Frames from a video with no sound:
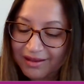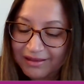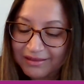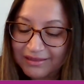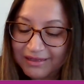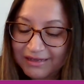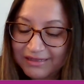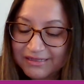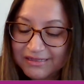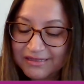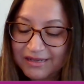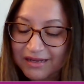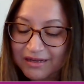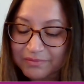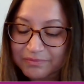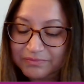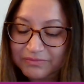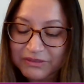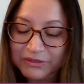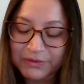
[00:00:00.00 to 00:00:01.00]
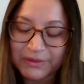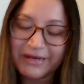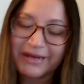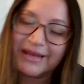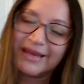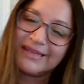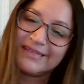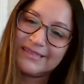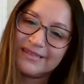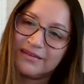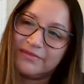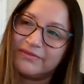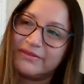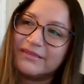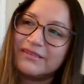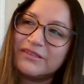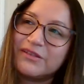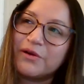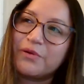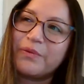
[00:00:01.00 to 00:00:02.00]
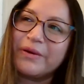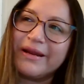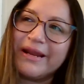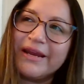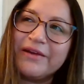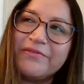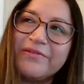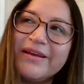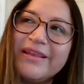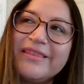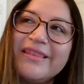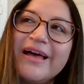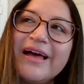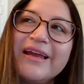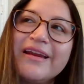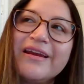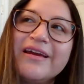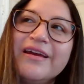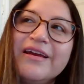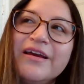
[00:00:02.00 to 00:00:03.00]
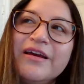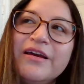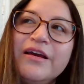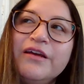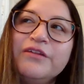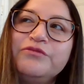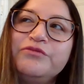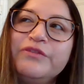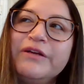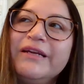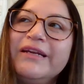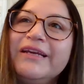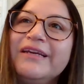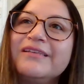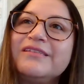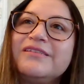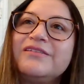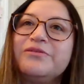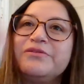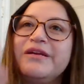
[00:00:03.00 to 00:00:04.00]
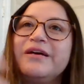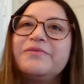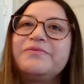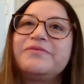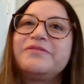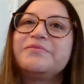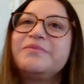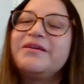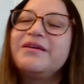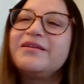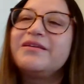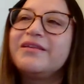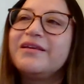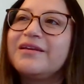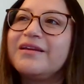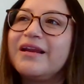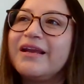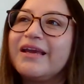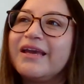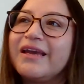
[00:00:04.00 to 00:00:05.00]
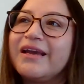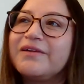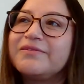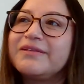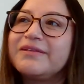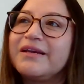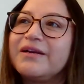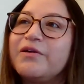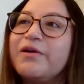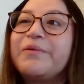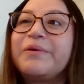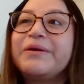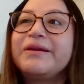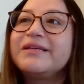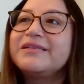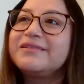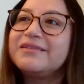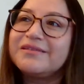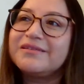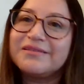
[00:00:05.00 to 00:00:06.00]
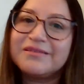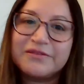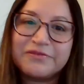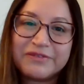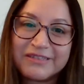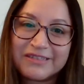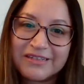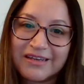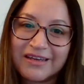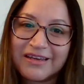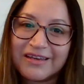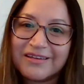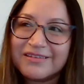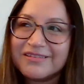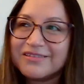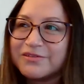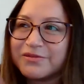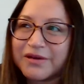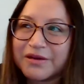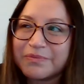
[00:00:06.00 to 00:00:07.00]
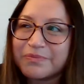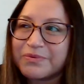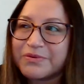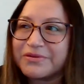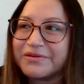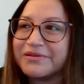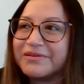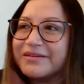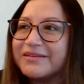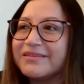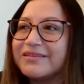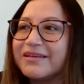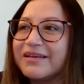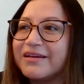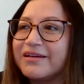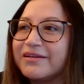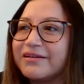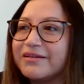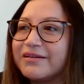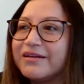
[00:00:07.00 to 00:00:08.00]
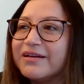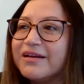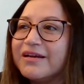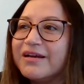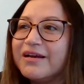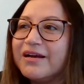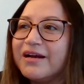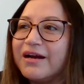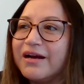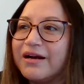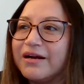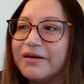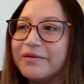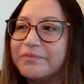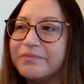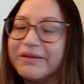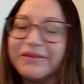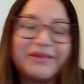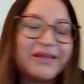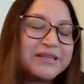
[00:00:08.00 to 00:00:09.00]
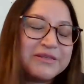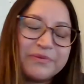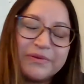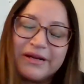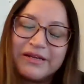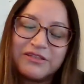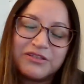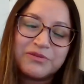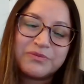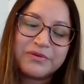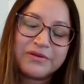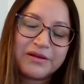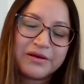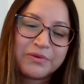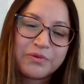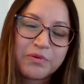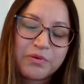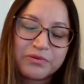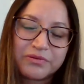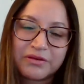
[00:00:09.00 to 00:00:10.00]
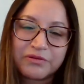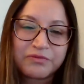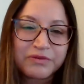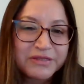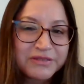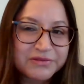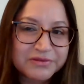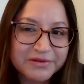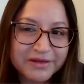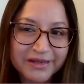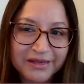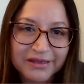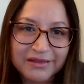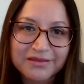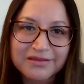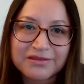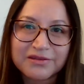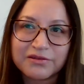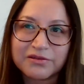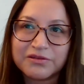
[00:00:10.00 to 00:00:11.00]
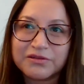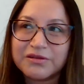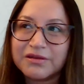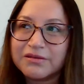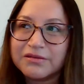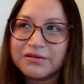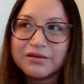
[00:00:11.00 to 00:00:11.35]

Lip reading: That's Psalm 28:7. So when I read that, it really stood up to me. And then like I was like, oh, I want to see this every day. So I put it in there. And that's what I do with a quote that resonates or